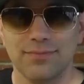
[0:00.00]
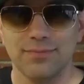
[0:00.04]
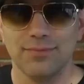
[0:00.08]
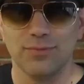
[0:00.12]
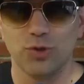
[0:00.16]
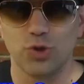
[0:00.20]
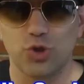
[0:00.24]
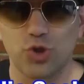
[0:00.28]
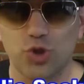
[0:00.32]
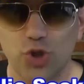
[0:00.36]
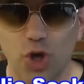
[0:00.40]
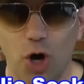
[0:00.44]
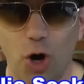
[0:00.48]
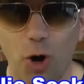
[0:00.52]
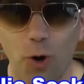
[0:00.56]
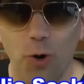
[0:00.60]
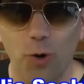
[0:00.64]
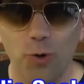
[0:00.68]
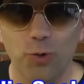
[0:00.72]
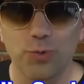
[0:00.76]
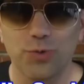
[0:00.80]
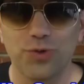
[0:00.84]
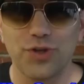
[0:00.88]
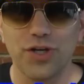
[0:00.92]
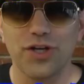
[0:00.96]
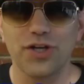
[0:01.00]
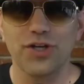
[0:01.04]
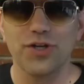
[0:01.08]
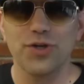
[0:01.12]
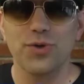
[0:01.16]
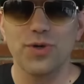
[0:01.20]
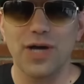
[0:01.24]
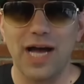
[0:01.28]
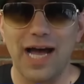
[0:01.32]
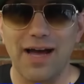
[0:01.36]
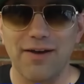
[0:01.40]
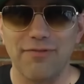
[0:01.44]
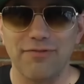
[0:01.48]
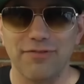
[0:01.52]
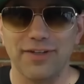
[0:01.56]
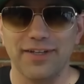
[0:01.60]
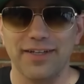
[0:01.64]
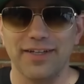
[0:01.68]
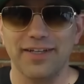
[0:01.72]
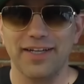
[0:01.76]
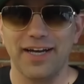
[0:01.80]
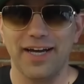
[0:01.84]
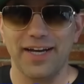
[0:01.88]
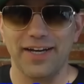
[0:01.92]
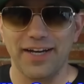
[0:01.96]
So, there you have
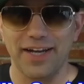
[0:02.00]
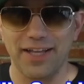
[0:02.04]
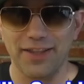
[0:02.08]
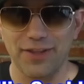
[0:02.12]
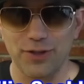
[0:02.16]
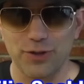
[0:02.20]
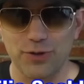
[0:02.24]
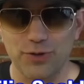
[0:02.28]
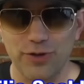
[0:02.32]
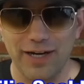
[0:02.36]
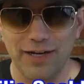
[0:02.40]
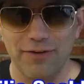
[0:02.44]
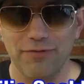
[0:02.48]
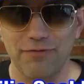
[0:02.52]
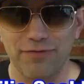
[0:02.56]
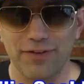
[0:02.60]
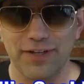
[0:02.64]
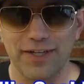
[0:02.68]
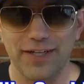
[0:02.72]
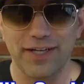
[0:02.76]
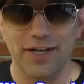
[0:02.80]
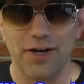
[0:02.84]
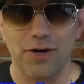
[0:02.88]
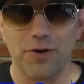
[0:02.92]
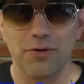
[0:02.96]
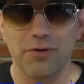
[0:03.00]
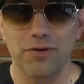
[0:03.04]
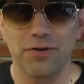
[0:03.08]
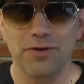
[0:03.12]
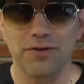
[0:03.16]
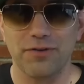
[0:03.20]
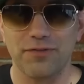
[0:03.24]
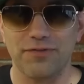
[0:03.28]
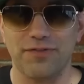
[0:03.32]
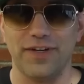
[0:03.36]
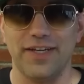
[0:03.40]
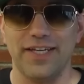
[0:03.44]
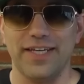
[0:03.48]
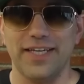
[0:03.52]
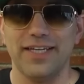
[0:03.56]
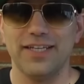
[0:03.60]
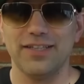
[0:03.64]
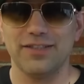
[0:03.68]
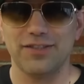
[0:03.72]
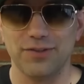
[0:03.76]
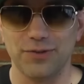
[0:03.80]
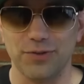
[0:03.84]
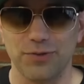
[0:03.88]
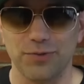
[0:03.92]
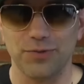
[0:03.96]
it. Another great video for
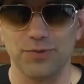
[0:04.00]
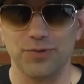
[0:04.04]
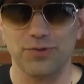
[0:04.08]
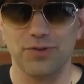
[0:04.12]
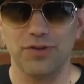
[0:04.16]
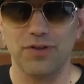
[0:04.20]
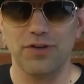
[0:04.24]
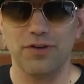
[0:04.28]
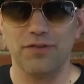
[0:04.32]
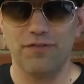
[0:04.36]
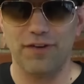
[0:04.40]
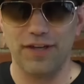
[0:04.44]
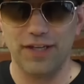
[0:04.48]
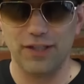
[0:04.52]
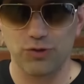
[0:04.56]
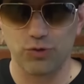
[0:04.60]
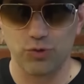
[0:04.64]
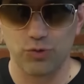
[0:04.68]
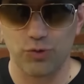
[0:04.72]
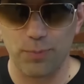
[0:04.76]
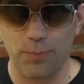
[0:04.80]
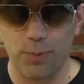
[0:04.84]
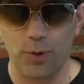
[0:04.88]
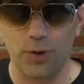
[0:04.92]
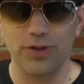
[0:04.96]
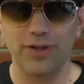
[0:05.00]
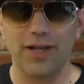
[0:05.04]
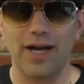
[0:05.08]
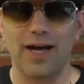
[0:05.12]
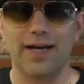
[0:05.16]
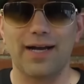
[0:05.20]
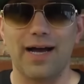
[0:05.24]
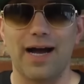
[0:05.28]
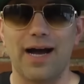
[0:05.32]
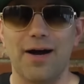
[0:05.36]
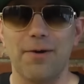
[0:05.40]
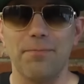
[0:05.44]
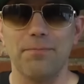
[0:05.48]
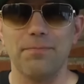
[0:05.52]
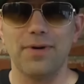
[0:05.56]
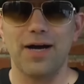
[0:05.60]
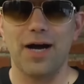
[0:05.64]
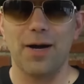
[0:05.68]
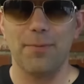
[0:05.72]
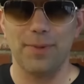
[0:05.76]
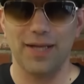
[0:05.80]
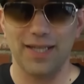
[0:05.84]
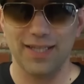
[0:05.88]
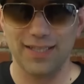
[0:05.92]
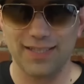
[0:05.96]
ES News. For
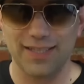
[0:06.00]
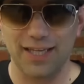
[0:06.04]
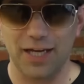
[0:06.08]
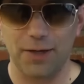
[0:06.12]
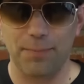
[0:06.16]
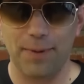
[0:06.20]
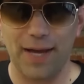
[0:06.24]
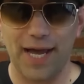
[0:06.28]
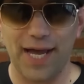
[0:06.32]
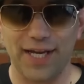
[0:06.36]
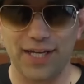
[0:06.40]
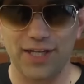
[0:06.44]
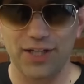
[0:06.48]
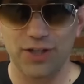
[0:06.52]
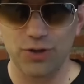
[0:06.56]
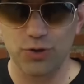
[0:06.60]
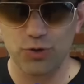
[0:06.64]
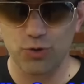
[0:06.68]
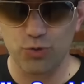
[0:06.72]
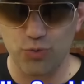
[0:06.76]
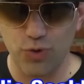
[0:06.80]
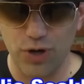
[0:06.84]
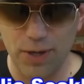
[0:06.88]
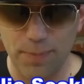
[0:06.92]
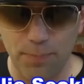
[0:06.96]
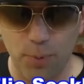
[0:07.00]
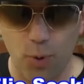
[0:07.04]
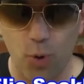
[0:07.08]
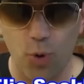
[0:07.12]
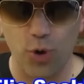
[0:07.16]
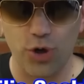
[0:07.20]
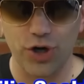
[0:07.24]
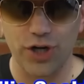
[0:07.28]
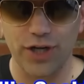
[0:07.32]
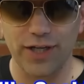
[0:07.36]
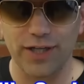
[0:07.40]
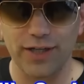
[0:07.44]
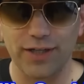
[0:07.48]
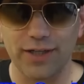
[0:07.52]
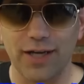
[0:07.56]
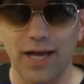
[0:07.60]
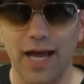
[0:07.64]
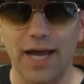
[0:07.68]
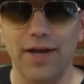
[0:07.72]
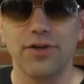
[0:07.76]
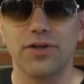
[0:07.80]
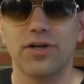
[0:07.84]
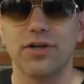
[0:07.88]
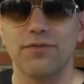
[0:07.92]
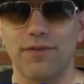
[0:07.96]
esnewsreporting.com, I'm Eli Sekpak, reporting.
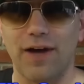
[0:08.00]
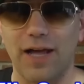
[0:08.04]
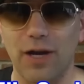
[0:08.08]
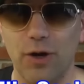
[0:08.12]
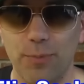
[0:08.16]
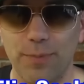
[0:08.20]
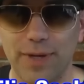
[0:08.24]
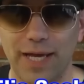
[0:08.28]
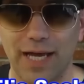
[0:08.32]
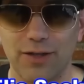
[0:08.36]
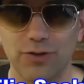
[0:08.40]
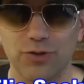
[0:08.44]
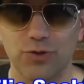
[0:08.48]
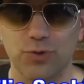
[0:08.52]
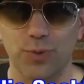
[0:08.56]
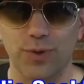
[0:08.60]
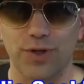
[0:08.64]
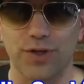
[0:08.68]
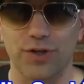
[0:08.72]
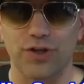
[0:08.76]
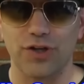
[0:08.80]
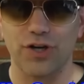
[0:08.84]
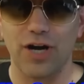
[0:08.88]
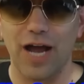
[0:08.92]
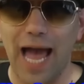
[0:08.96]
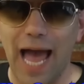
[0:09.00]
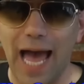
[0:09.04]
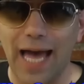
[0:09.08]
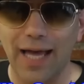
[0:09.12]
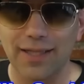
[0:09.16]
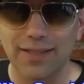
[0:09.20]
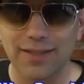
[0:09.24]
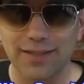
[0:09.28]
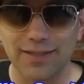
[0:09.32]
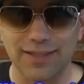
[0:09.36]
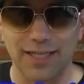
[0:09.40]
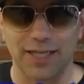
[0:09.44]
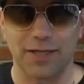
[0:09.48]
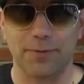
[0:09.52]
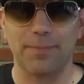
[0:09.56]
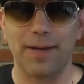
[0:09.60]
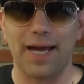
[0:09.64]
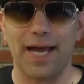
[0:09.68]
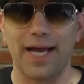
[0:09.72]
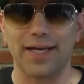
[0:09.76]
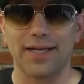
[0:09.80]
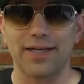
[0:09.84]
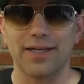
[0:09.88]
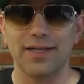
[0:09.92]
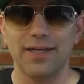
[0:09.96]
And you can follow me on Twitter,
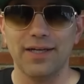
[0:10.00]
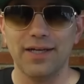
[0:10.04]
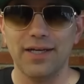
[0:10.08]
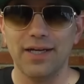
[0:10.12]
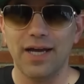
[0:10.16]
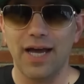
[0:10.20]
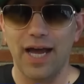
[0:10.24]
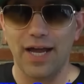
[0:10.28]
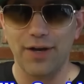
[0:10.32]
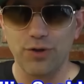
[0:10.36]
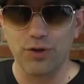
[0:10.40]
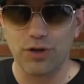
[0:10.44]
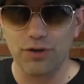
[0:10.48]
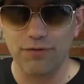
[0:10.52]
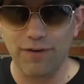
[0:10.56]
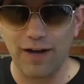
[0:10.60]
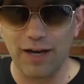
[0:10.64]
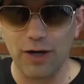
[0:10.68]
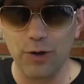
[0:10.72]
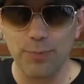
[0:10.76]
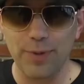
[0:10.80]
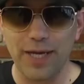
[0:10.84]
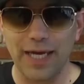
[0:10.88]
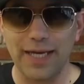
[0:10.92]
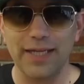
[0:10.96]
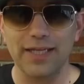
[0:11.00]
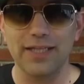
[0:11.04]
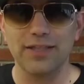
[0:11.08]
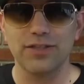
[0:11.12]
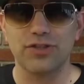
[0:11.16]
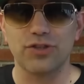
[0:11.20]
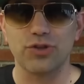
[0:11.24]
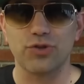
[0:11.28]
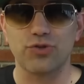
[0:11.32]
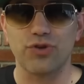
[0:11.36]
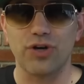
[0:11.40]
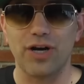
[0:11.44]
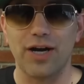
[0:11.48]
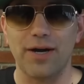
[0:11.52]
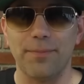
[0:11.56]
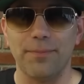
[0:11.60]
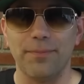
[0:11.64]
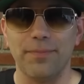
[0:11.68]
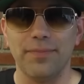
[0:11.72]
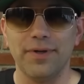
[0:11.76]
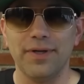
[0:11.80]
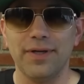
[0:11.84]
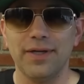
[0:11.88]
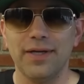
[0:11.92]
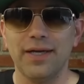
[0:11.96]
@Sekpak. And you can follow me on
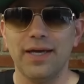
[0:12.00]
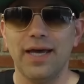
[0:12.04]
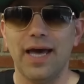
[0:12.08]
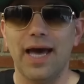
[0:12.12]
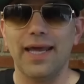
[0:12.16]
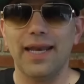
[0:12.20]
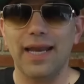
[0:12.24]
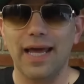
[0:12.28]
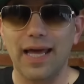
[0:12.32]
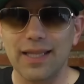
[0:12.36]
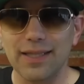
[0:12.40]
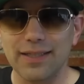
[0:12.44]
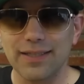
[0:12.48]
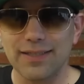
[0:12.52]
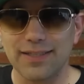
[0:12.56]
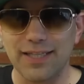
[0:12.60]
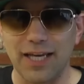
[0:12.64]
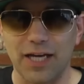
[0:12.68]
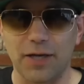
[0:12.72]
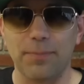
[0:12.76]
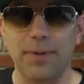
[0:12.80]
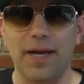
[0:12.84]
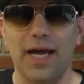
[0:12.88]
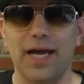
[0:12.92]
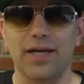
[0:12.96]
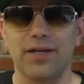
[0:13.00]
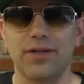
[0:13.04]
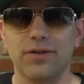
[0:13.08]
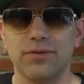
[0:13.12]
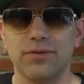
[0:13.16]
Instagram, @Eli Sekpak.